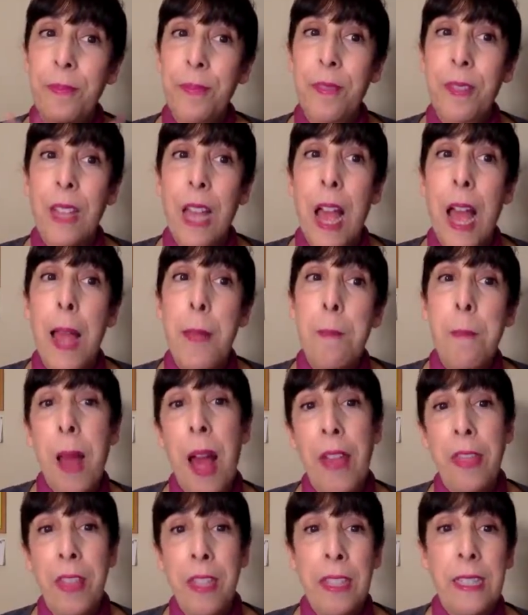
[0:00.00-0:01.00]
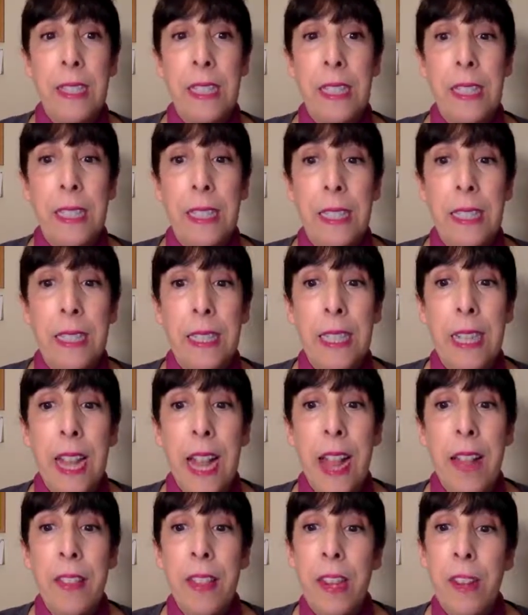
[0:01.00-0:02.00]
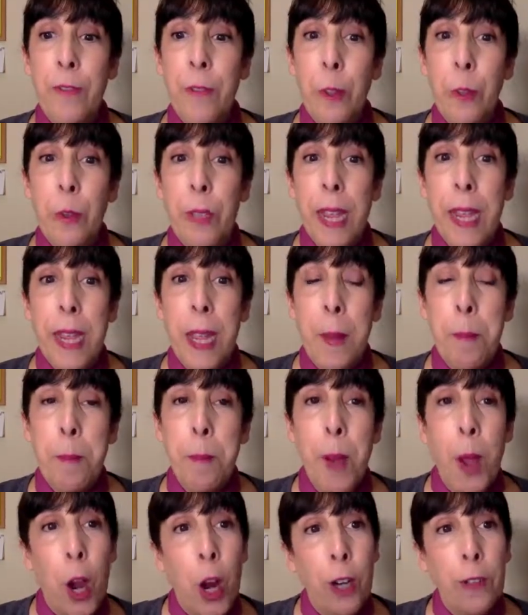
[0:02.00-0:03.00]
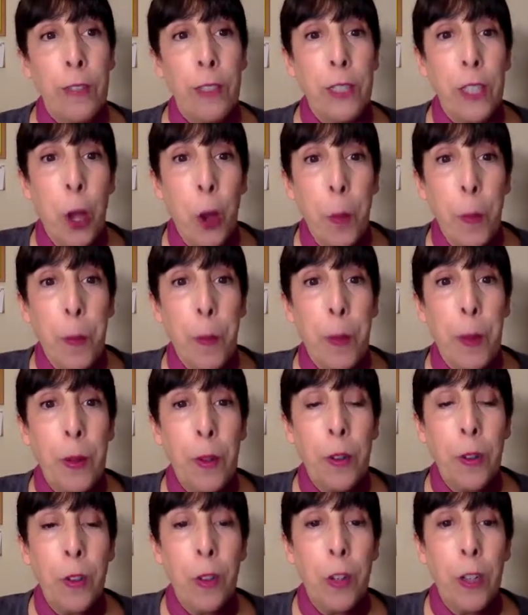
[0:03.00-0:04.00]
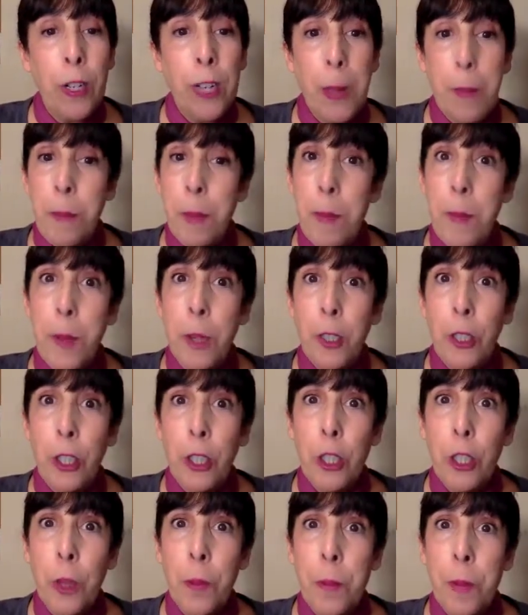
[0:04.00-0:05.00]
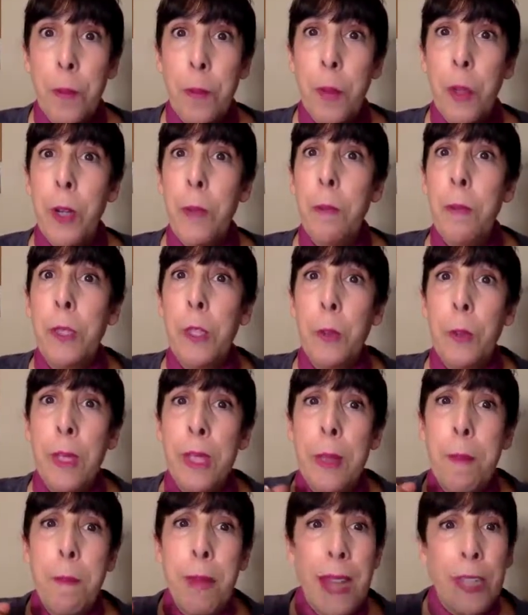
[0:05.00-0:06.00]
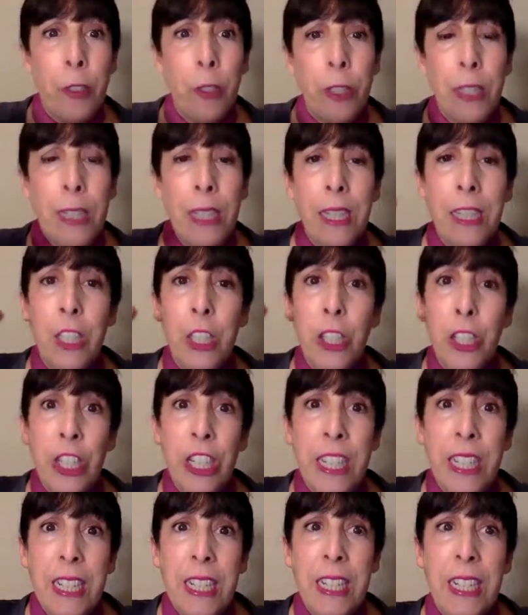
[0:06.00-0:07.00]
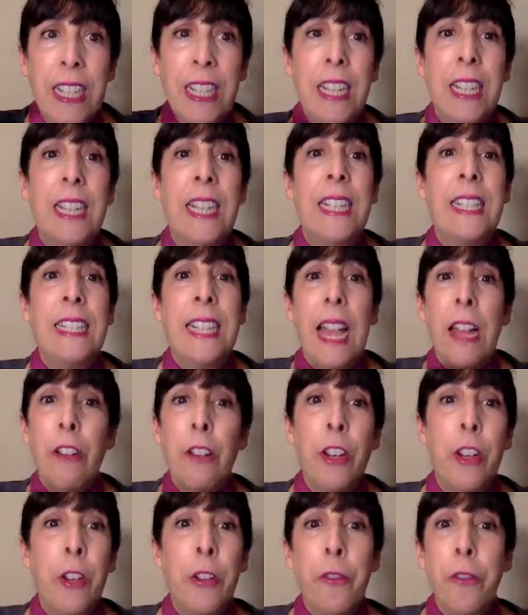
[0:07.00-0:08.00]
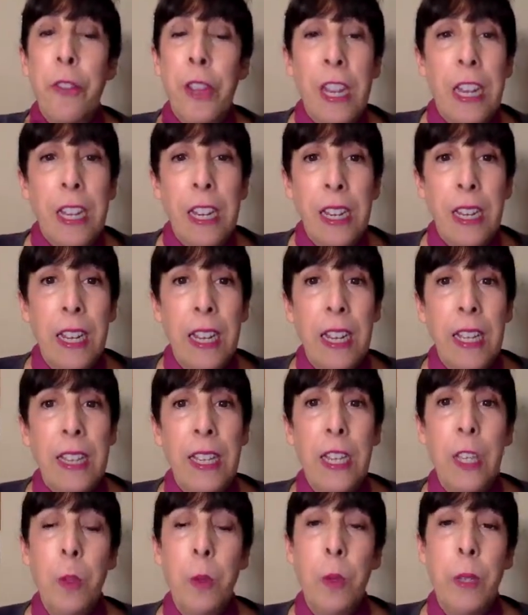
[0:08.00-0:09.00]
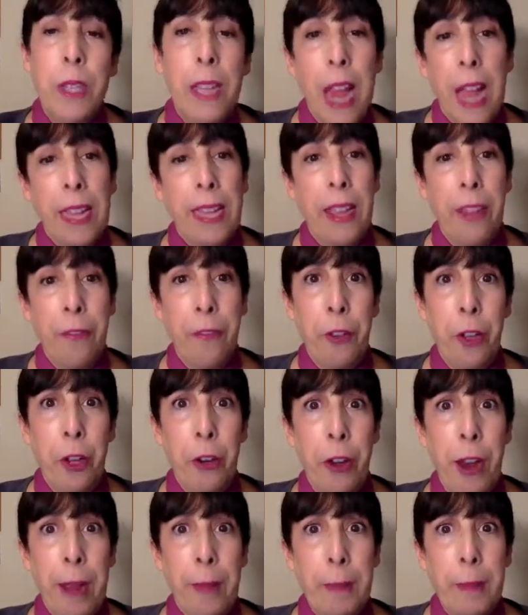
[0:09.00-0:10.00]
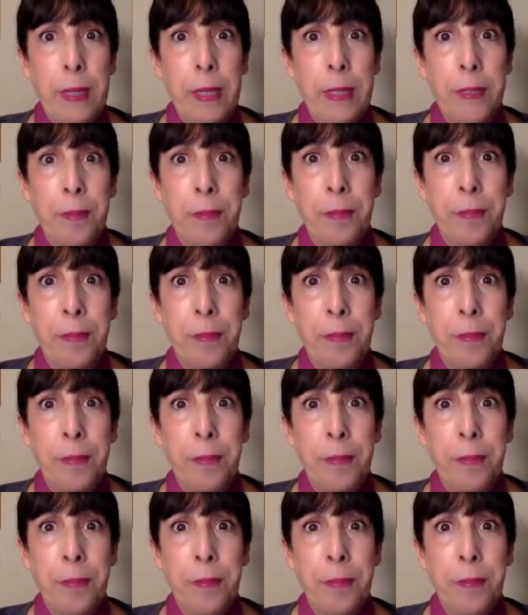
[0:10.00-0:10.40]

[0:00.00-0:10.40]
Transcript: the hypothesis that if you take a bar of soap or a couple bars of soap and put it between the mattress and the sheet down near your feet, that you will not get foot cramps.